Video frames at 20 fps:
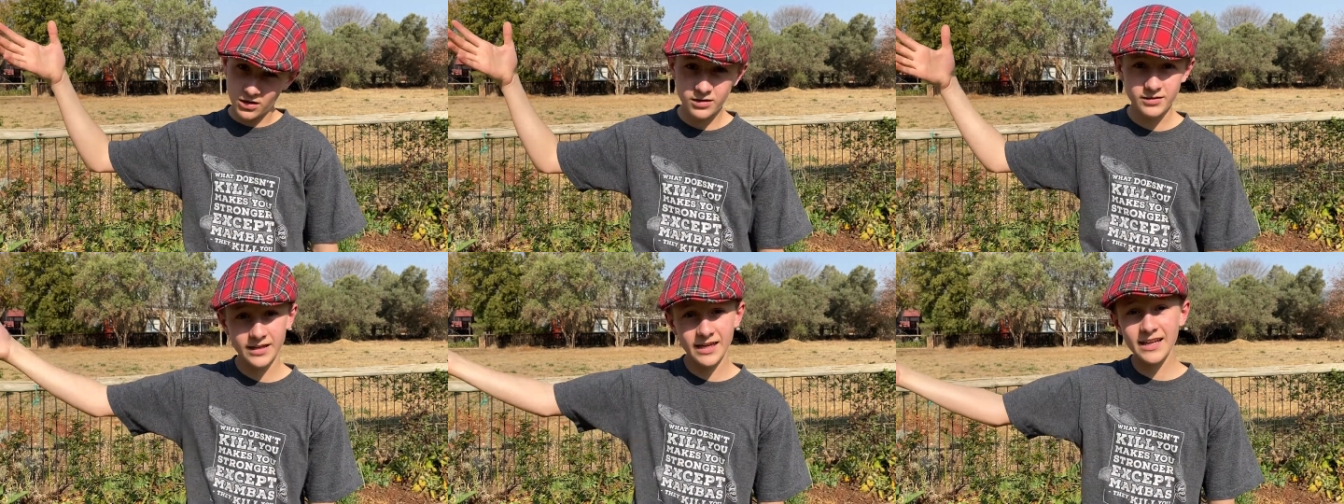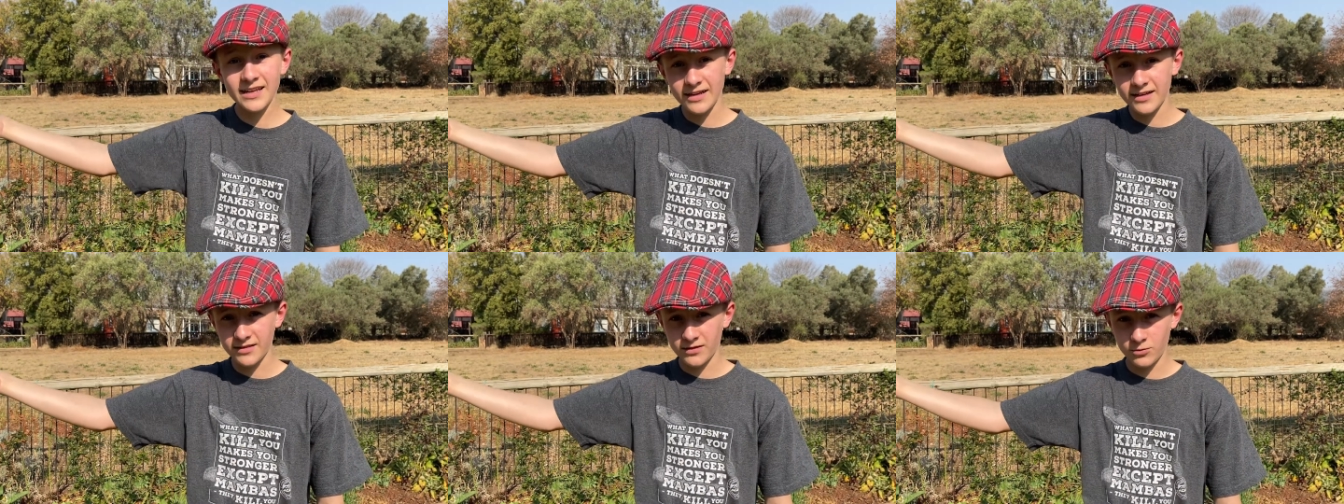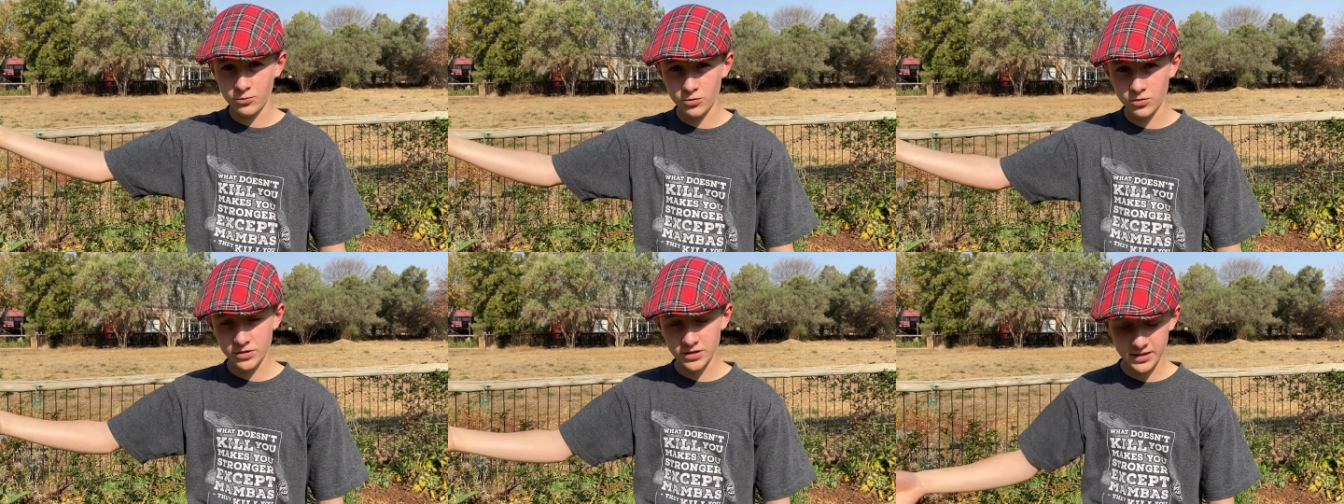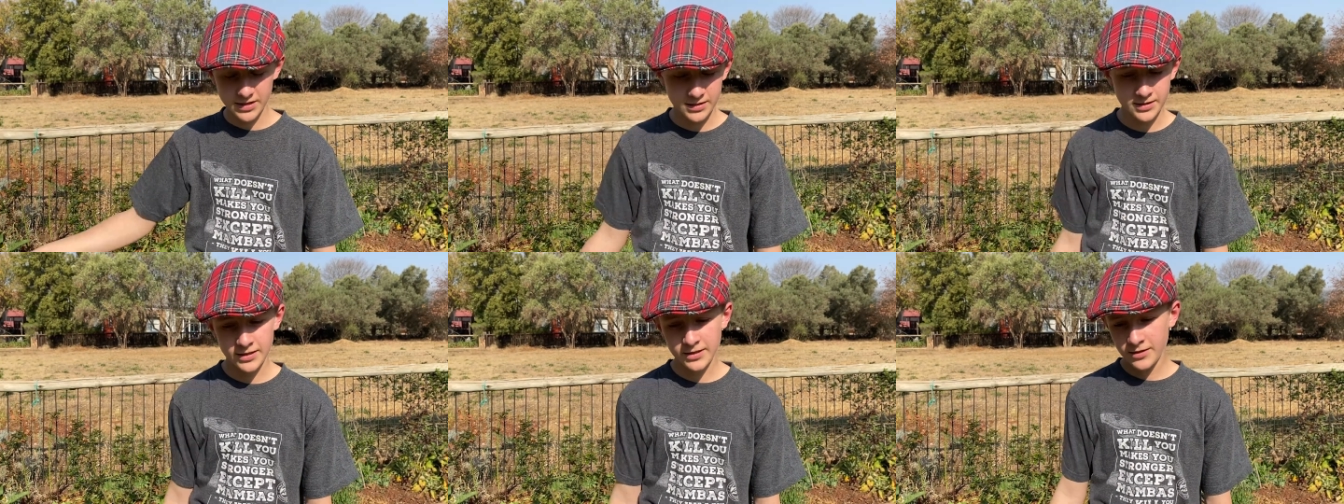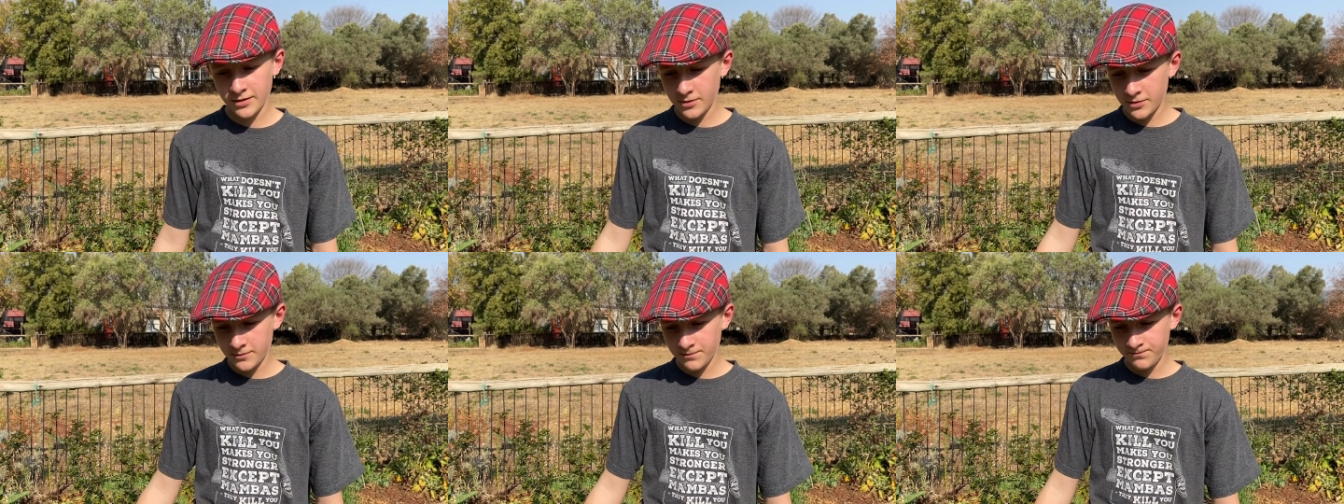are getting the water.
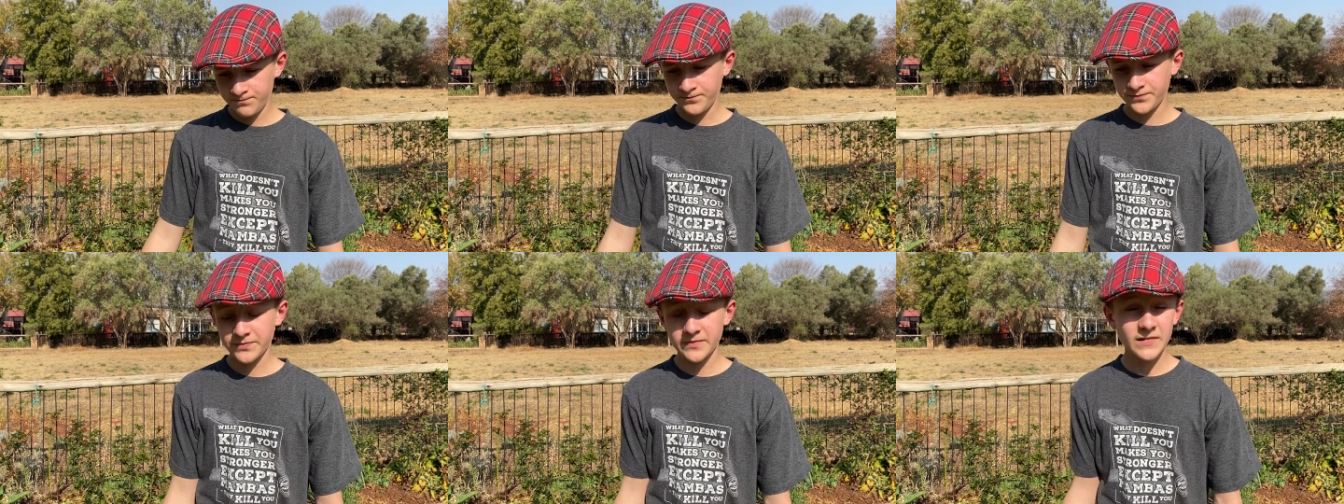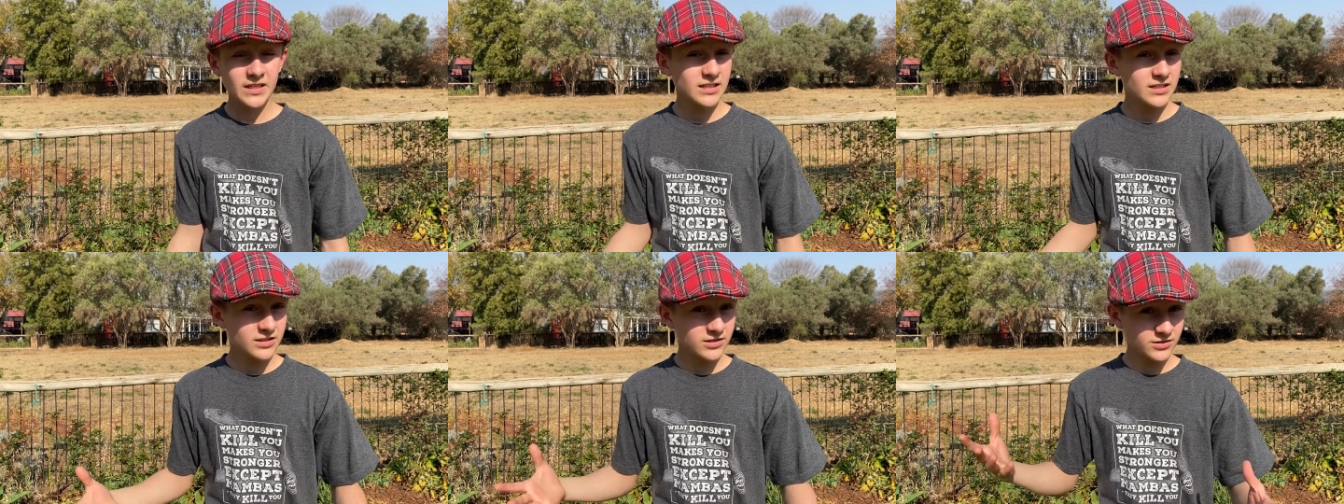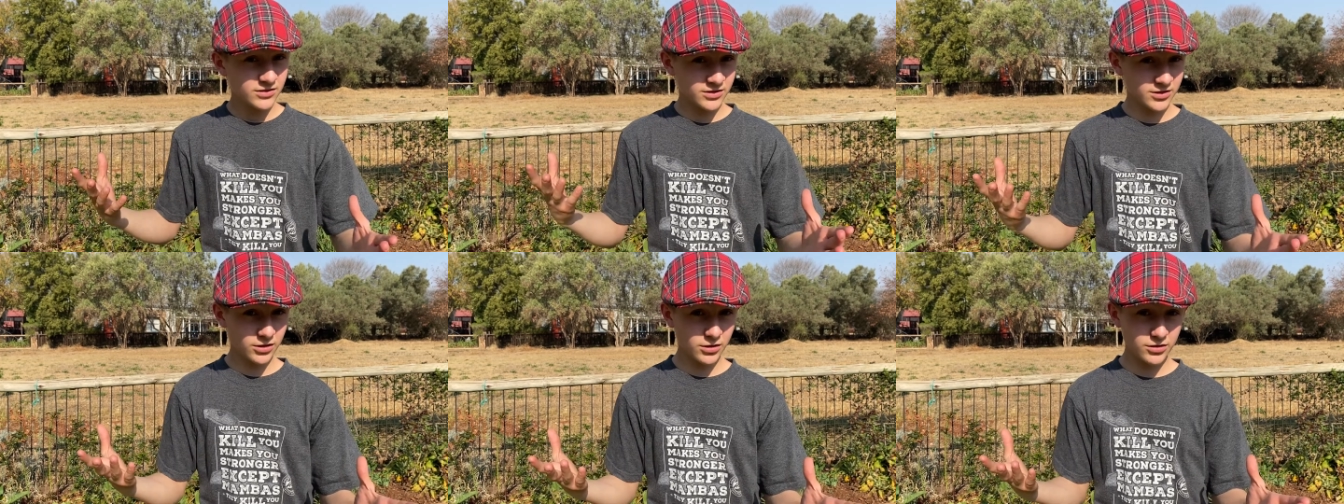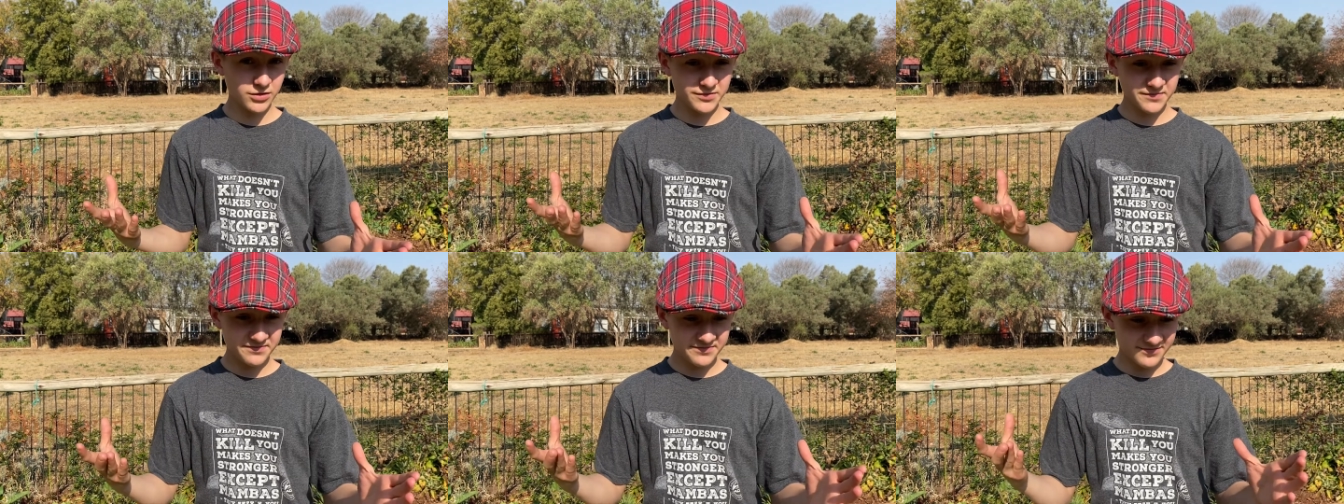So